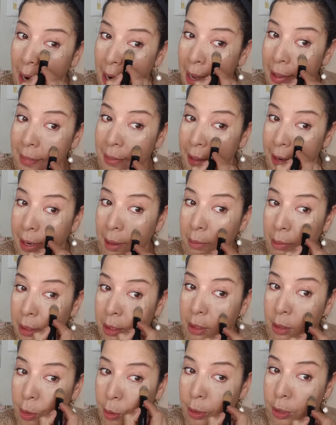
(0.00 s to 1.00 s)
And then I'm
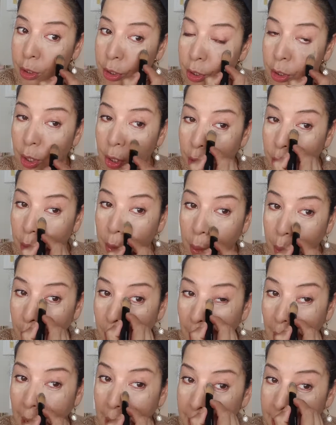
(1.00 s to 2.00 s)
just going to
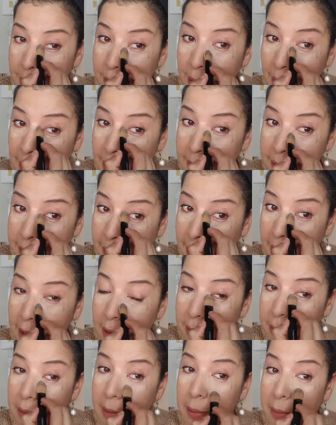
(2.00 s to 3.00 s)
drag that
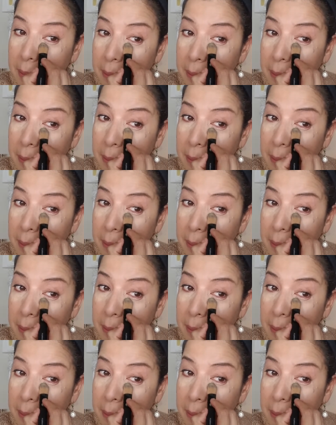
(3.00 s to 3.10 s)
down.